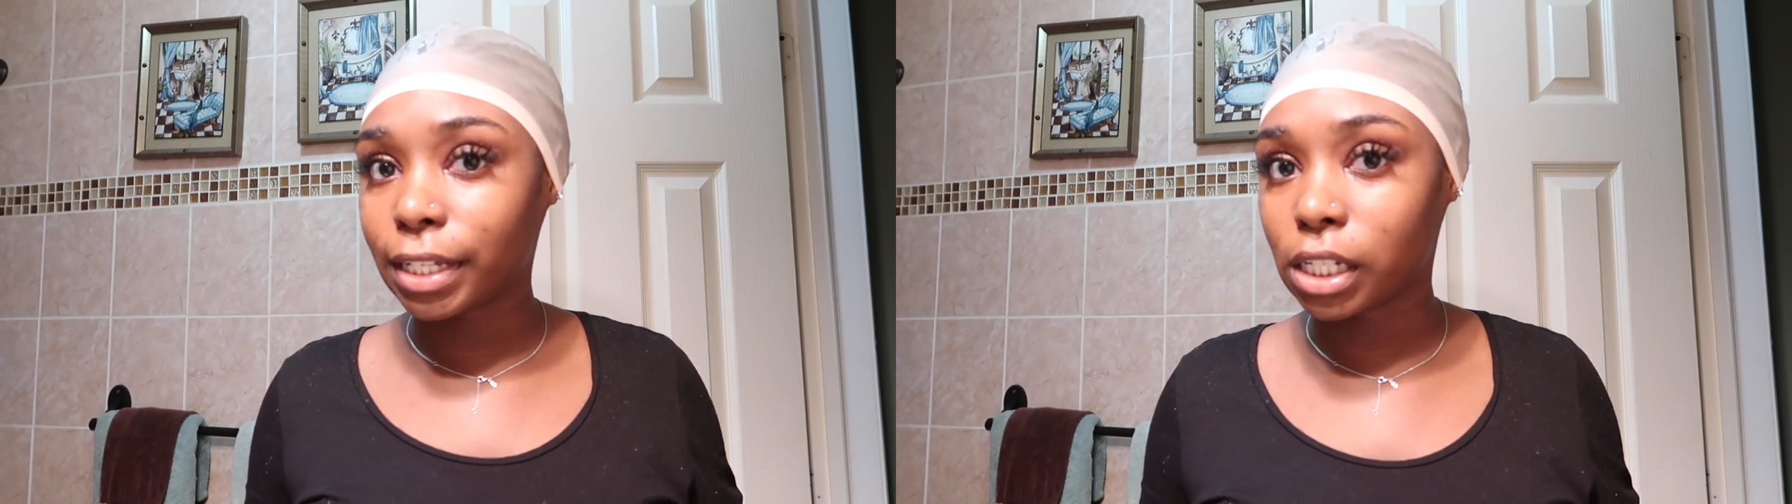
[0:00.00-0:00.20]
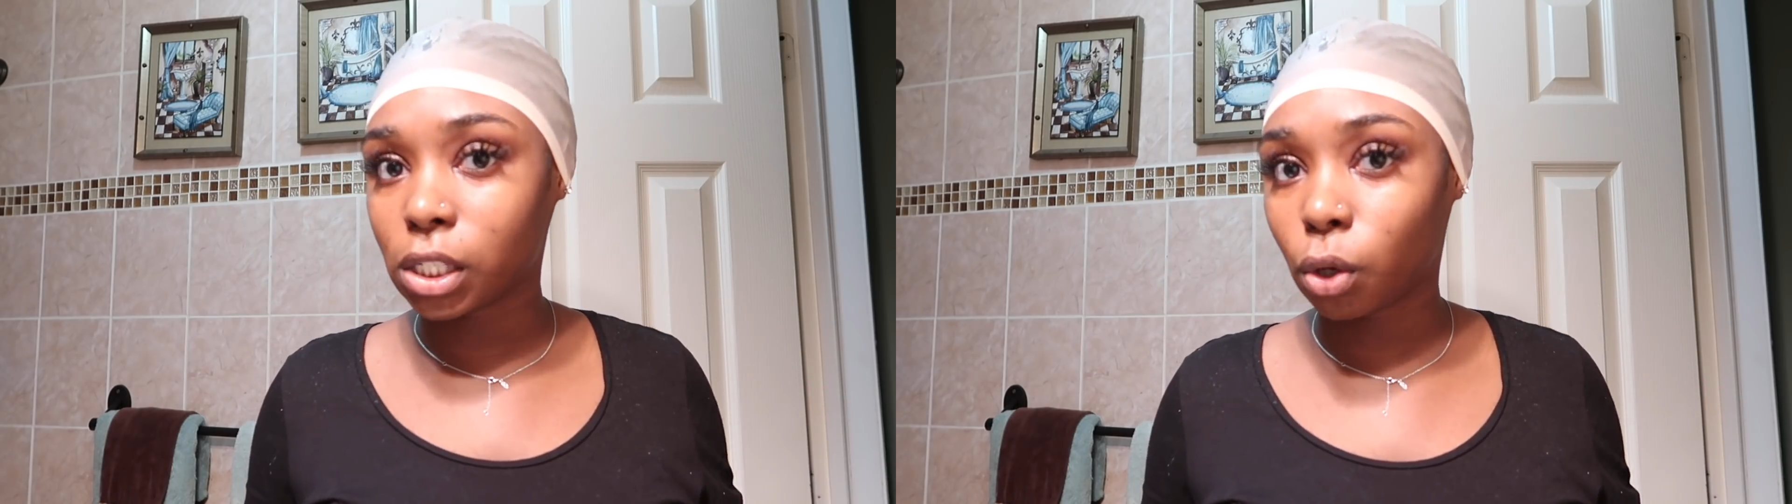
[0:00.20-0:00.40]

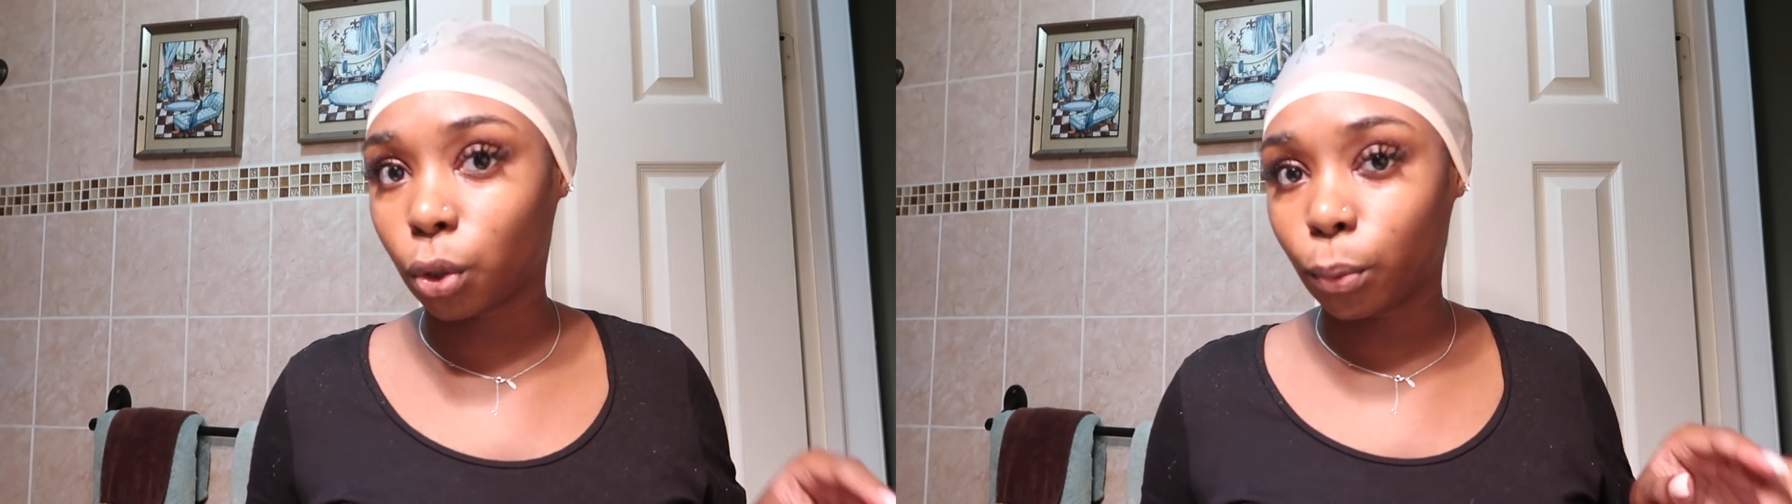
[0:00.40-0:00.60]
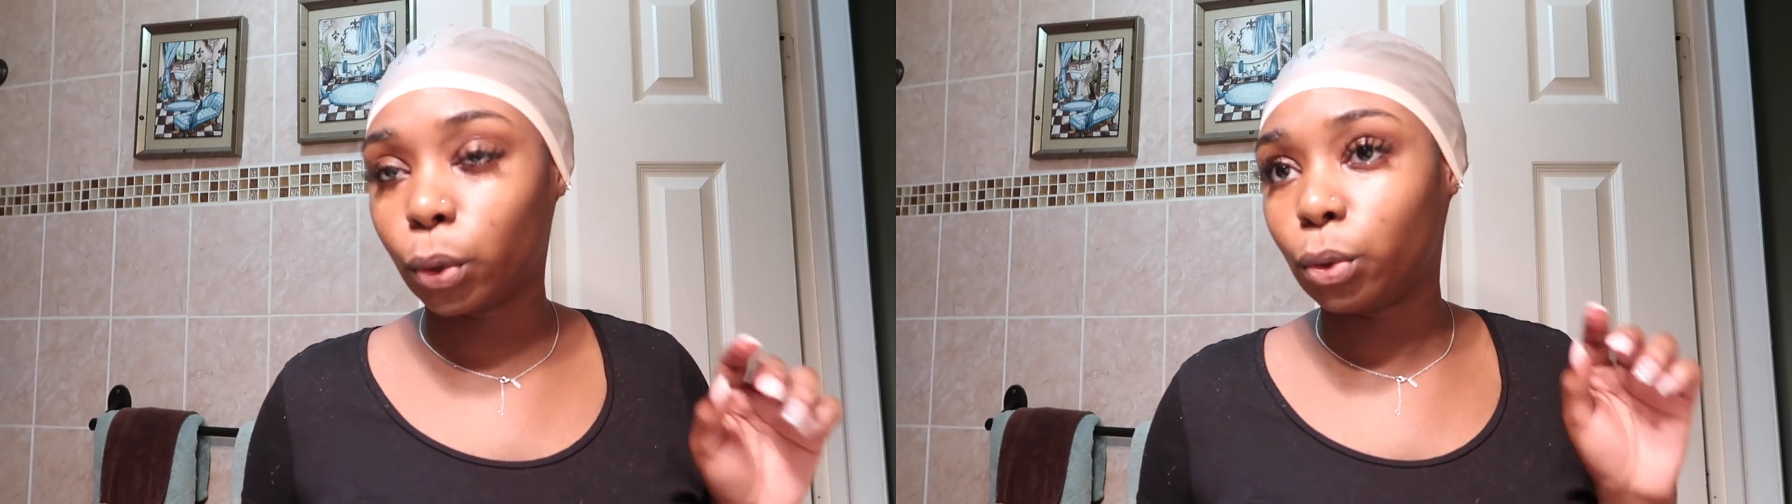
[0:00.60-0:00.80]
edges or
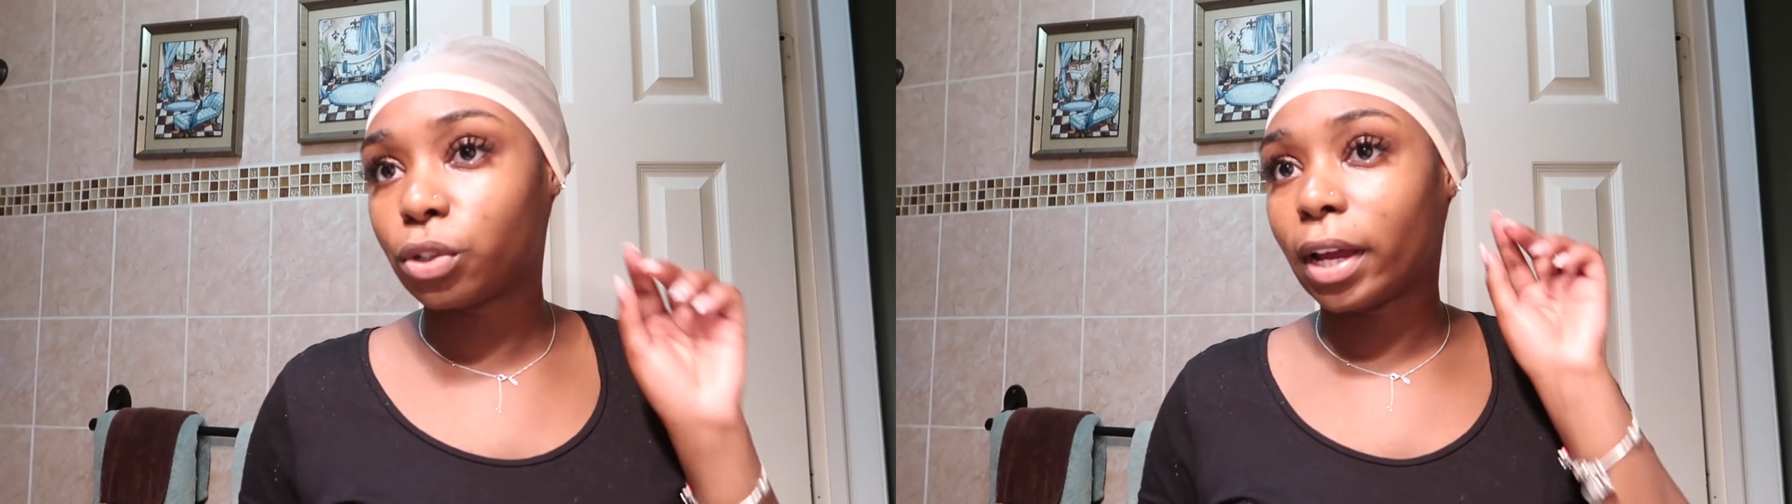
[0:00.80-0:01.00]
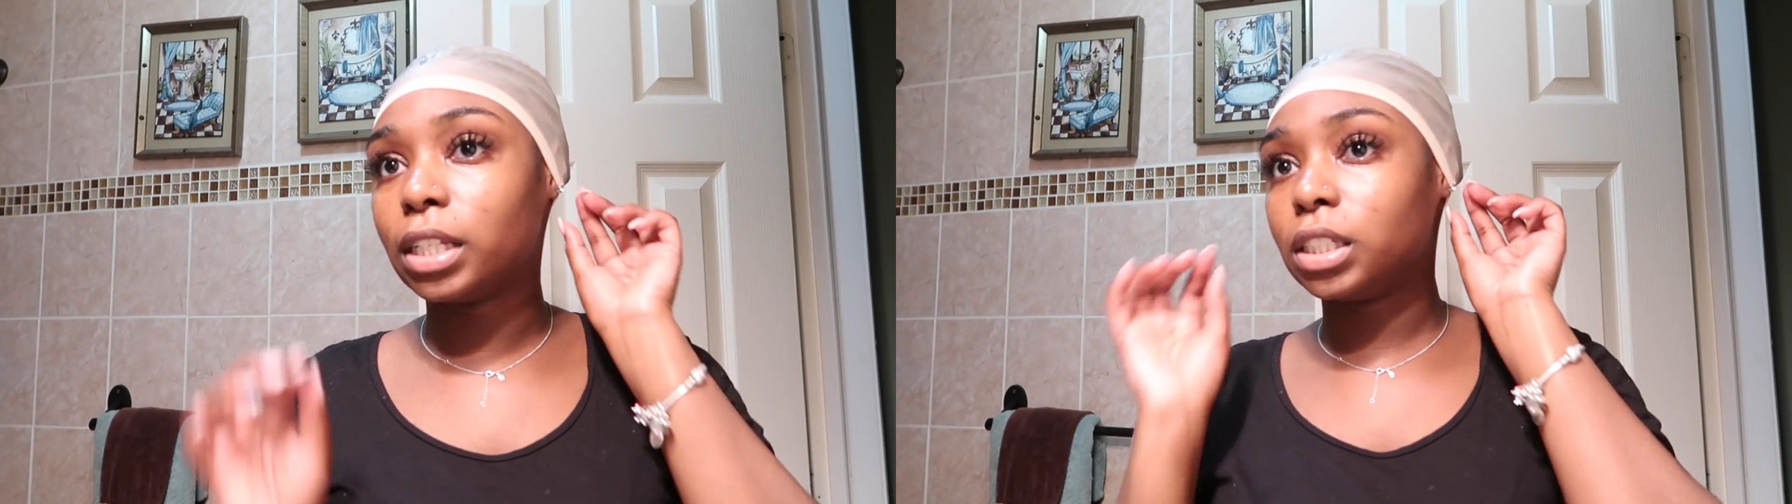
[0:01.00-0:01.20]
you will
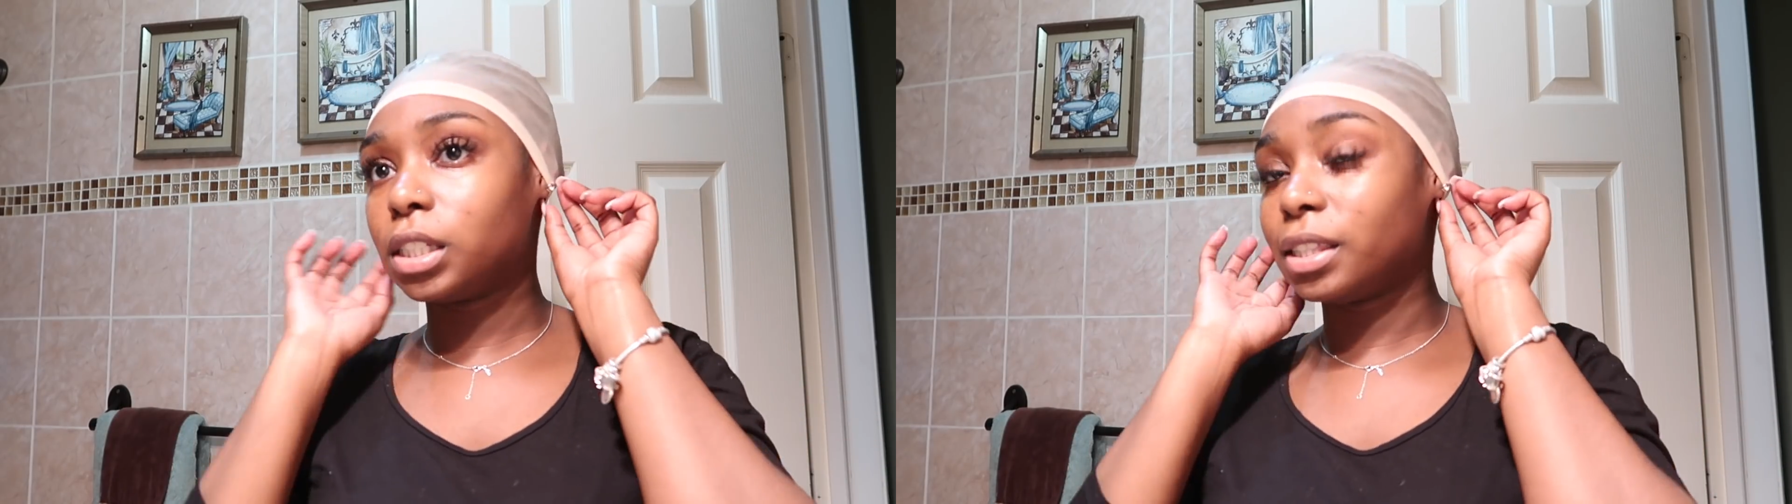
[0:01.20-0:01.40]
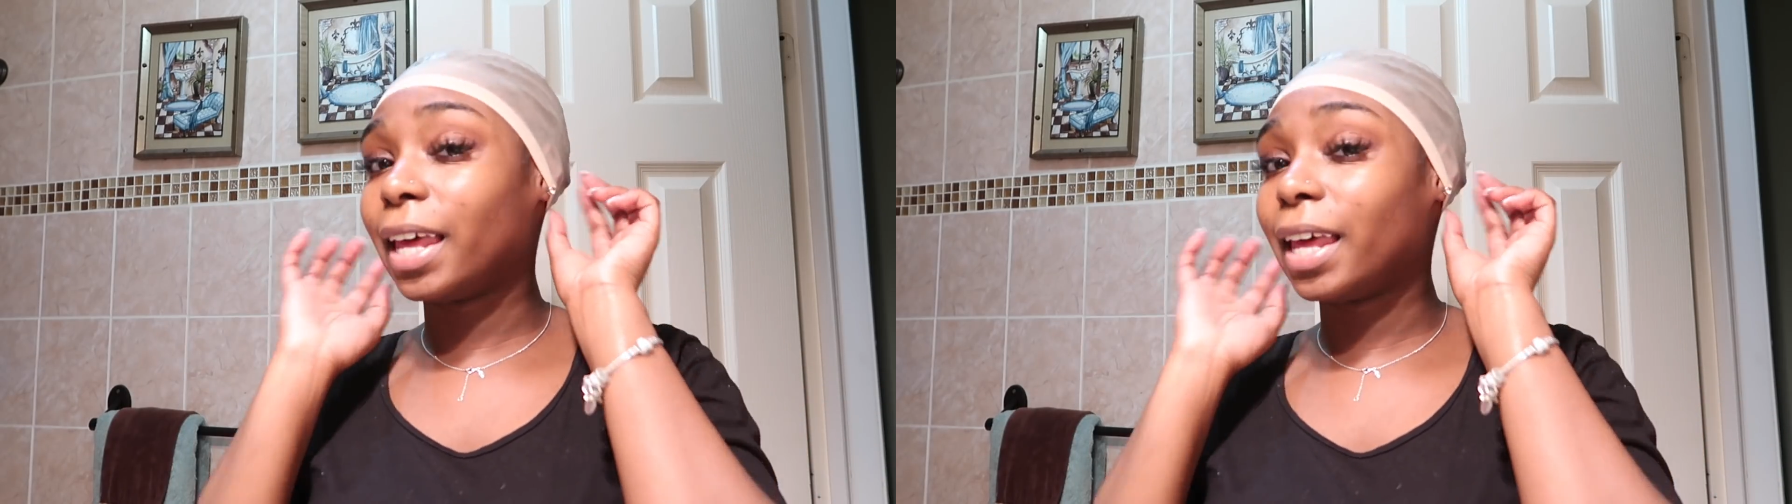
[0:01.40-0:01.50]
lose your edges.